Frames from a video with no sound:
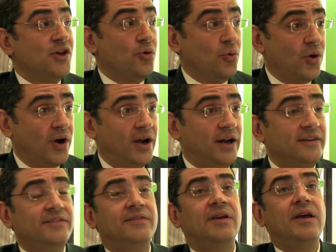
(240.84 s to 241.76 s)
is the
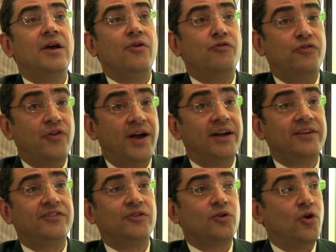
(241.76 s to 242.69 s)
world's
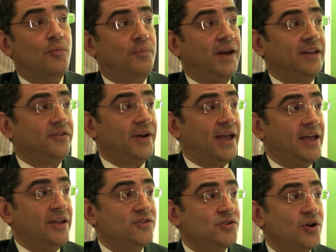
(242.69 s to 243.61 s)
first complete
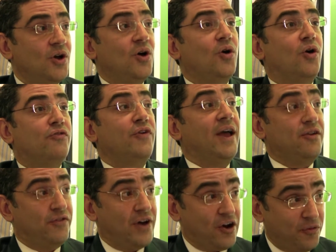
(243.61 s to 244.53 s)
range of
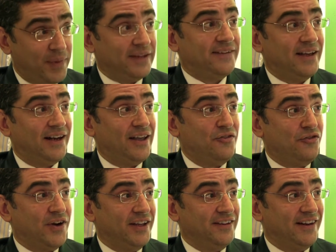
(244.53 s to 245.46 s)
environmentally
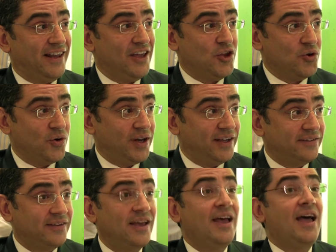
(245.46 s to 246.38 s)
friendly
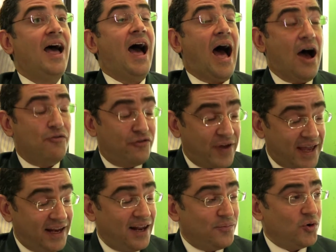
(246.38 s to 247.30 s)
units
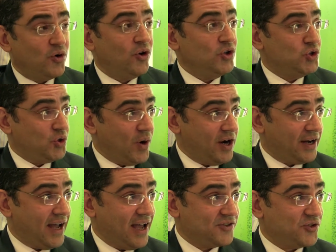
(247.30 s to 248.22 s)
available to
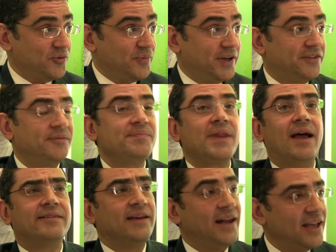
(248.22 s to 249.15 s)
our customers.
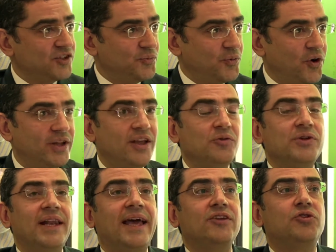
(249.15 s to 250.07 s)
As a last point, I
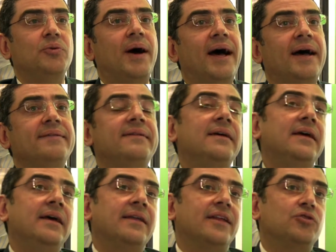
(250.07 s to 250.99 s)
would like to add
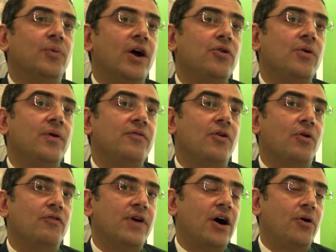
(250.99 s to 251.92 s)
that one
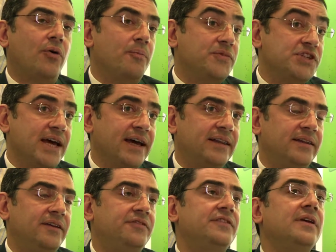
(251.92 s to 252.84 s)
of our
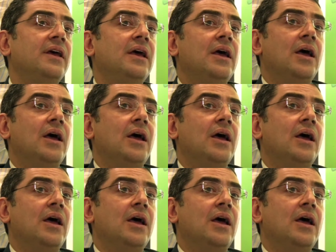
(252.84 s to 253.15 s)
objectives